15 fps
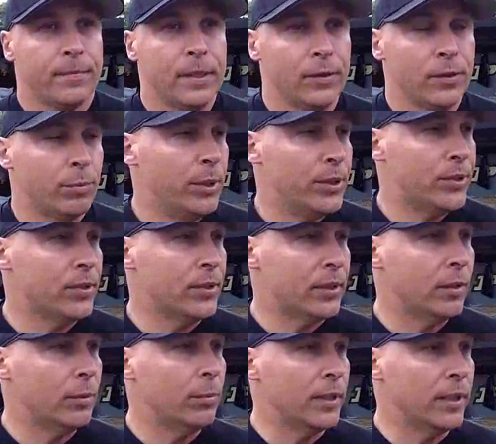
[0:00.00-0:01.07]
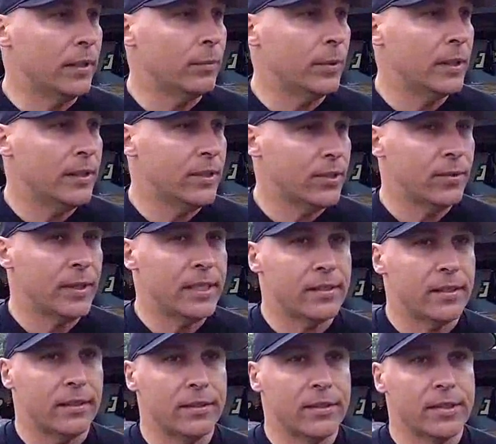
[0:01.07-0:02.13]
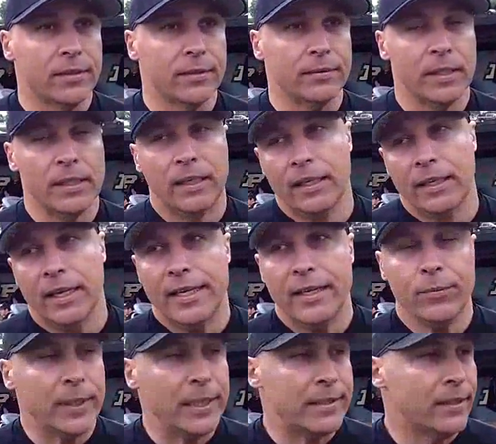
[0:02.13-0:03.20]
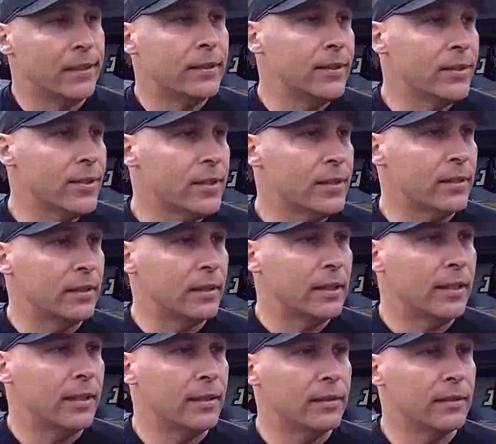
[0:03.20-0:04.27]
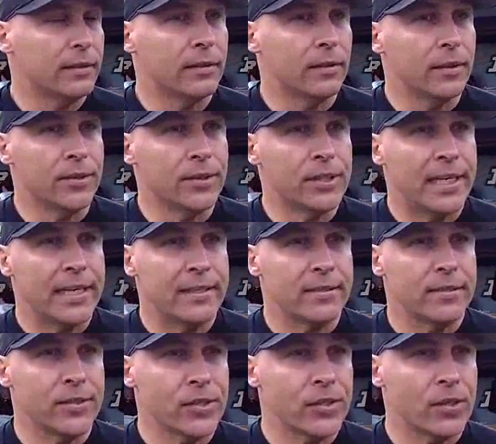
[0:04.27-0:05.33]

you know the pitcher is going to bring and what his strengths are. So, and he reads hitters and you know understands the